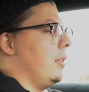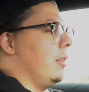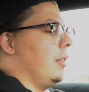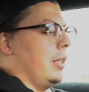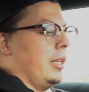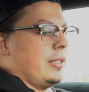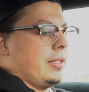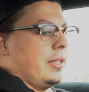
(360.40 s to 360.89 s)

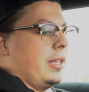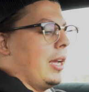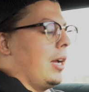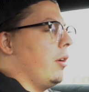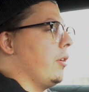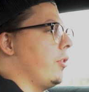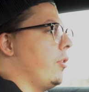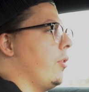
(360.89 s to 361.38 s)
let's see
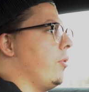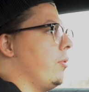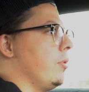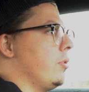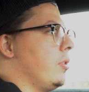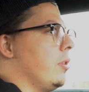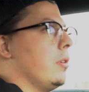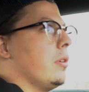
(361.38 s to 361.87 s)
how it
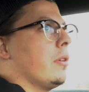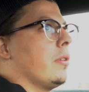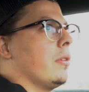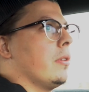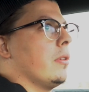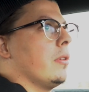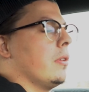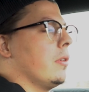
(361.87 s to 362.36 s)
goes.
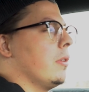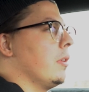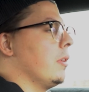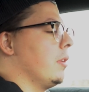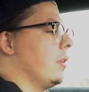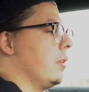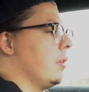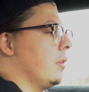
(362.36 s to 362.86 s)

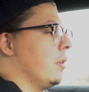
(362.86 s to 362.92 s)
I'm